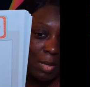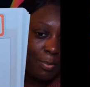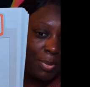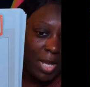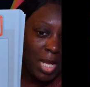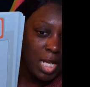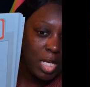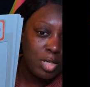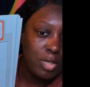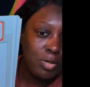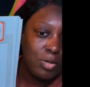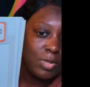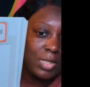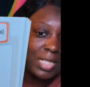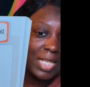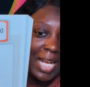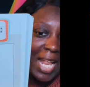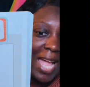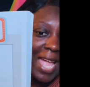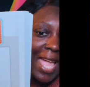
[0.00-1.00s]

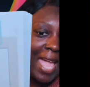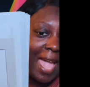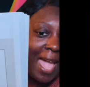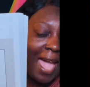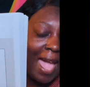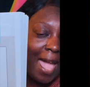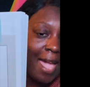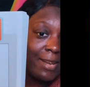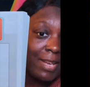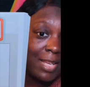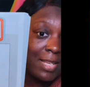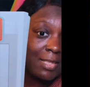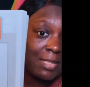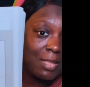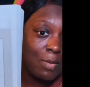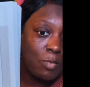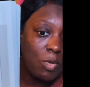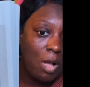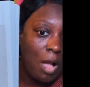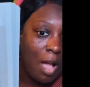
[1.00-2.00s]
panels, and I added
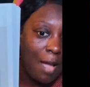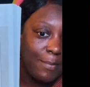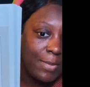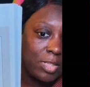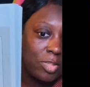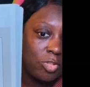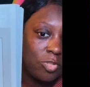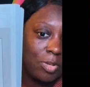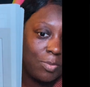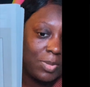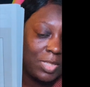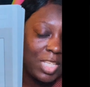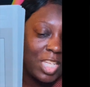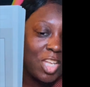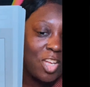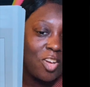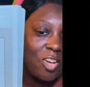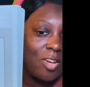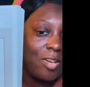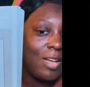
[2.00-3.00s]
some comic strips
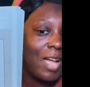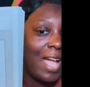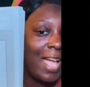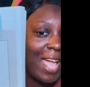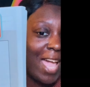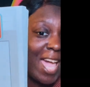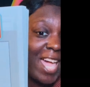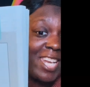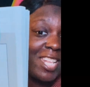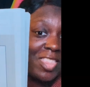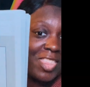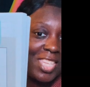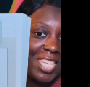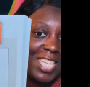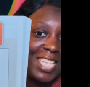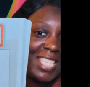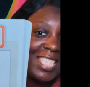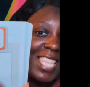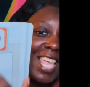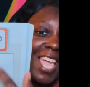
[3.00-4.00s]
here. I added these,